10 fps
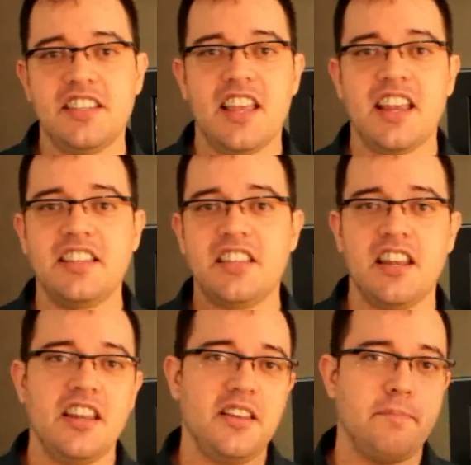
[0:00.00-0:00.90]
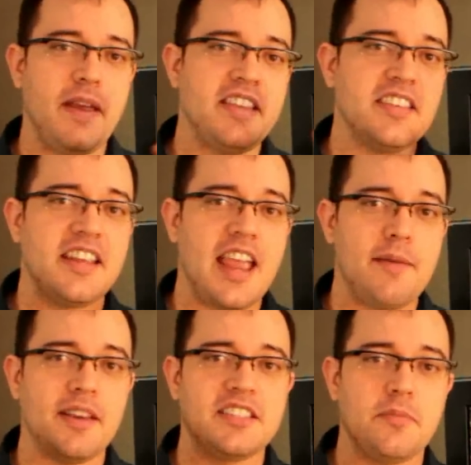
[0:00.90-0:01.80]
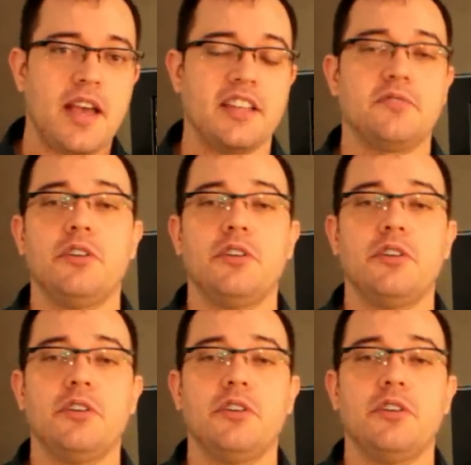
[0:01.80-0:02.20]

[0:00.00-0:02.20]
things," and PC gaming's the best.